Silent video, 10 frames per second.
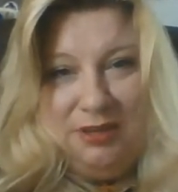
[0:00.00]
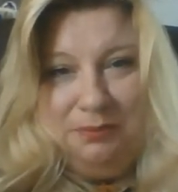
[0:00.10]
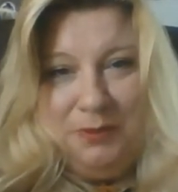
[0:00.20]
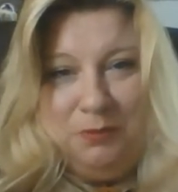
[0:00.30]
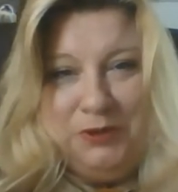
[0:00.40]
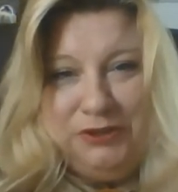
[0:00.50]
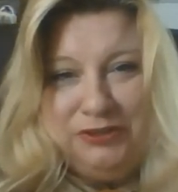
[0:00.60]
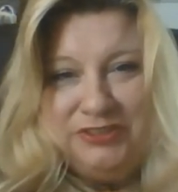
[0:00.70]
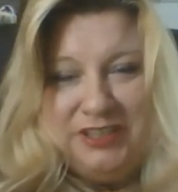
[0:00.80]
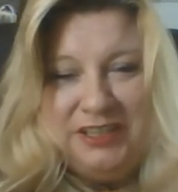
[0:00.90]
But when you're
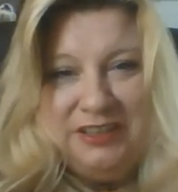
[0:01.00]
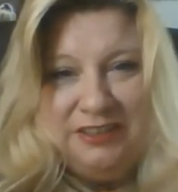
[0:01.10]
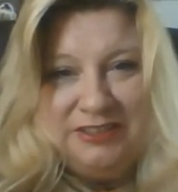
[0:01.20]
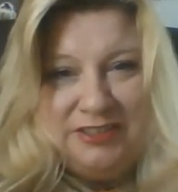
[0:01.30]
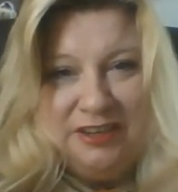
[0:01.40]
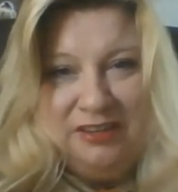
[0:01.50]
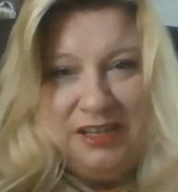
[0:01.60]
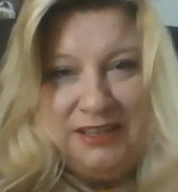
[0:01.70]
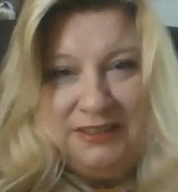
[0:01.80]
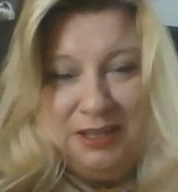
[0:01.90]
sitting there staring
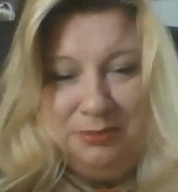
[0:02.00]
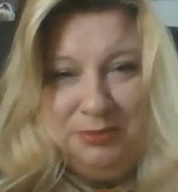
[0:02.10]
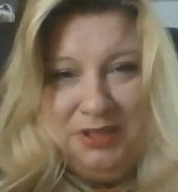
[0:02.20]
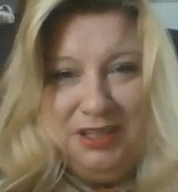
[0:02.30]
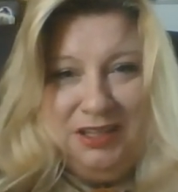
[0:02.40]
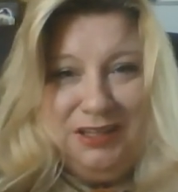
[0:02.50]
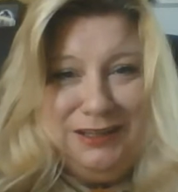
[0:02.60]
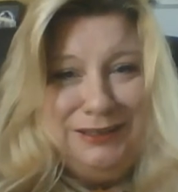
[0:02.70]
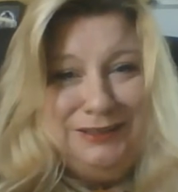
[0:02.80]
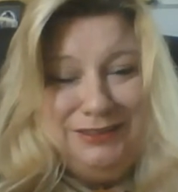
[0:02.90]
at them,
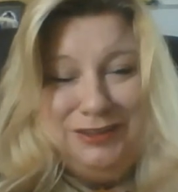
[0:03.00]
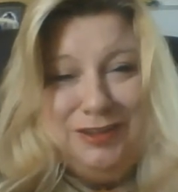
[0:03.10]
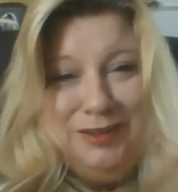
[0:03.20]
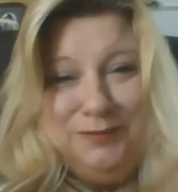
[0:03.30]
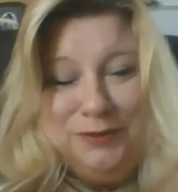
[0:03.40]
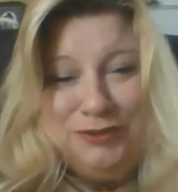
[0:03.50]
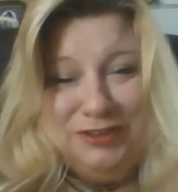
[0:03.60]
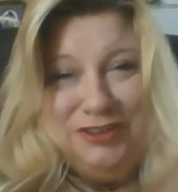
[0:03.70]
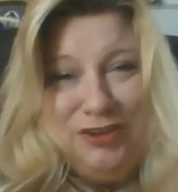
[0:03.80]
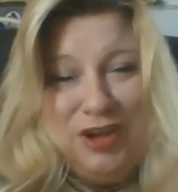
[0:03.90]
And
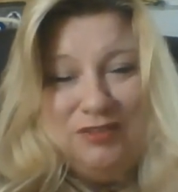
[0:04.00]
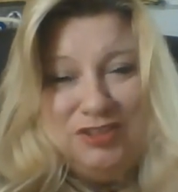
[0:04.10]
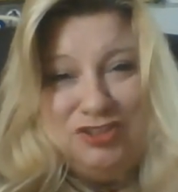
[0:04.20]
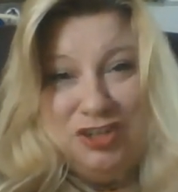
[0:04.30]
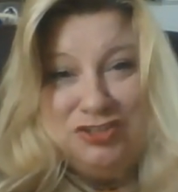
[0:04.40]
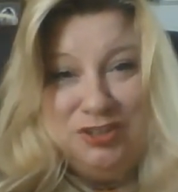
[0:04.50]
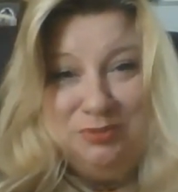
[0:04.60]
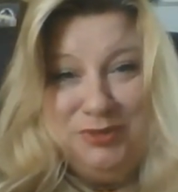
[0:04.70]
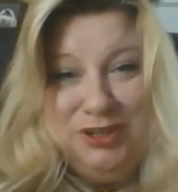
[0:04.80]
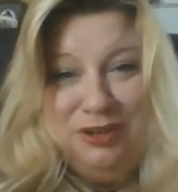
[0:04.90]
unfortunately, you have to judge them.
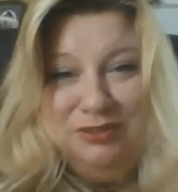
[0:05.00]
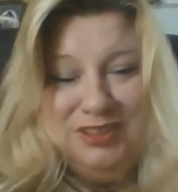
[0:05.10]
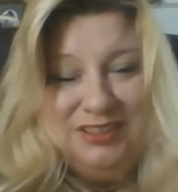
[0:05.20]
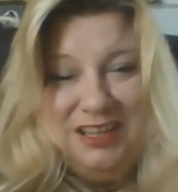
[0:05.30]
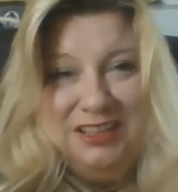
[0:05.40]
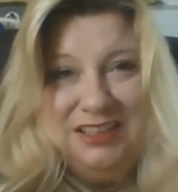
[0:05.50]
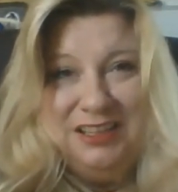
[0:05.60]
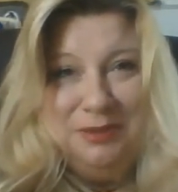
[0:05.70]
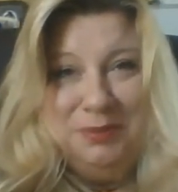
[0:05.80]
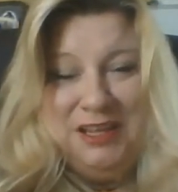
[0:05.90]
It's kind of like
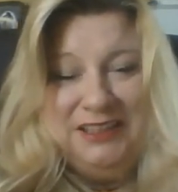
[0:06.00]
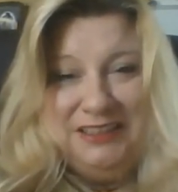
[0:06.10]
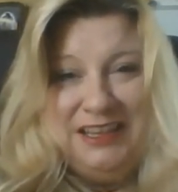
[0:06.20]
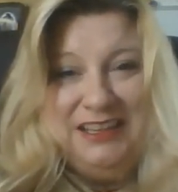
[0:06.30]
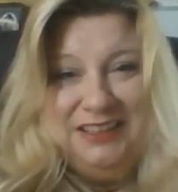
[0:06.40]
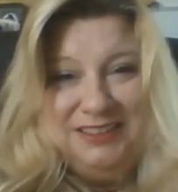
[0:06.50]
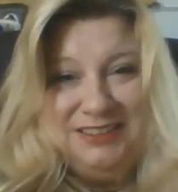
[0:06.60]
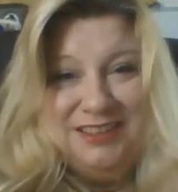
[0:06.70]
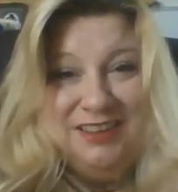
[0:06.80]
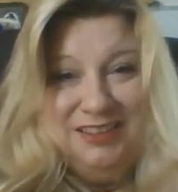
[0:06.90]
a blind date. It
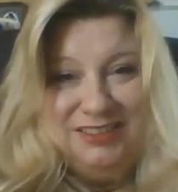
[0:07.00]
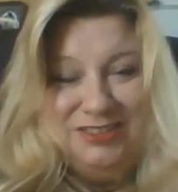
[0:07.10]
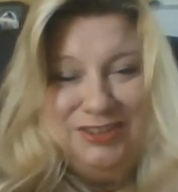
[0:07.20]
sucks.